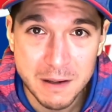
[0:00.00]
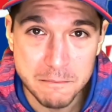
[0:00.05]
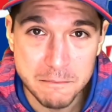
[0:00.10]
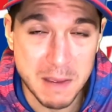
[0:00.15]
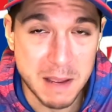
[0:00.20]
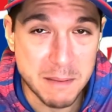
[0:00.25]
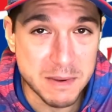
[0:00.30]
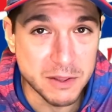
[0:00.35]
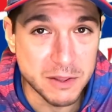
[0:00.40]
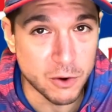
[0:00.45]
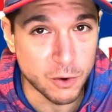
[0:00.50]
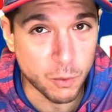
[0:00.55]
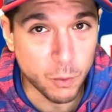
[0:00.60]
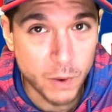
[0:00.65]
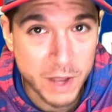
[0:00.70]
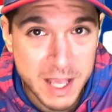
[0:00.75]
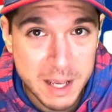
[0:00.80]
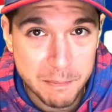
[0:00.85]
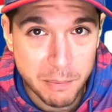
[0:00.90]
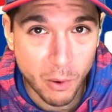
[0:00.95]
maybe their
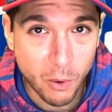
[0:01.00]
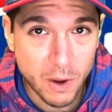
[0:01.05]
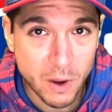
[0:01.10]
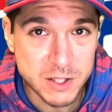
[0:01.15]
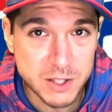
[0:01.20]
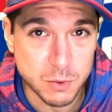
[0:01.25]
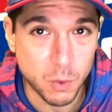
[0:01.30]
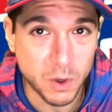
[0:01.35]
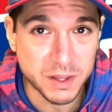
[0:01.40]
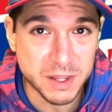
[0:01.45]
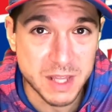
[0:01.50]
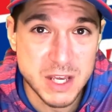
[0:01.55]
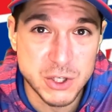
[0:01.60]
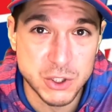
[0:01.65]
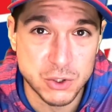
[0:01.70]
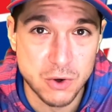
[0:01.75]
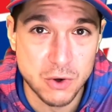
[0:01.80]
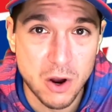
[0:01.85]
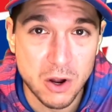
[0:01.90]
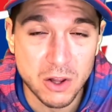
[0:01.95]
weak points, what they
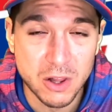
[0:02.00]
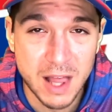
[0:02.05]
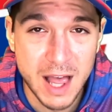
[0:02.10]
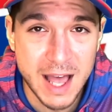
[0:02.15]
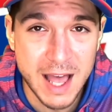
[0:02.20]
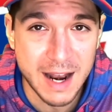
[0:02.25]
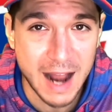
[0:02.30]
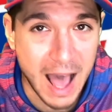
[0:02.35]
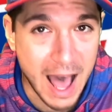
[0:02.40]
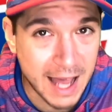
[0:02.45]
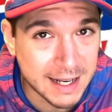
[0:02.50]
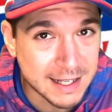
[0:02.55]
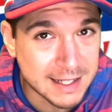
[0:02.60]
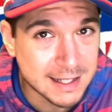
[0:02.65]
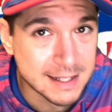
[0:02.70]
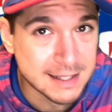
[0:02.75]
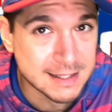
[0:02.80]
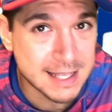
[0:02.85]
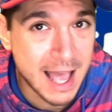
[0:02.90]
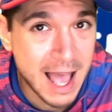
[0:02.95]
struggle at, how to
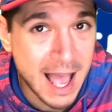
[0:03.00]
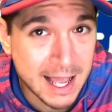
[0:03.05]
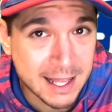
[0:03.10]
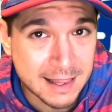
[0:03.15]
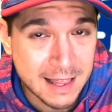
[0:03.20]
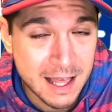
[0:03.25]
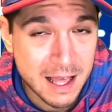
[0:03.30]
attack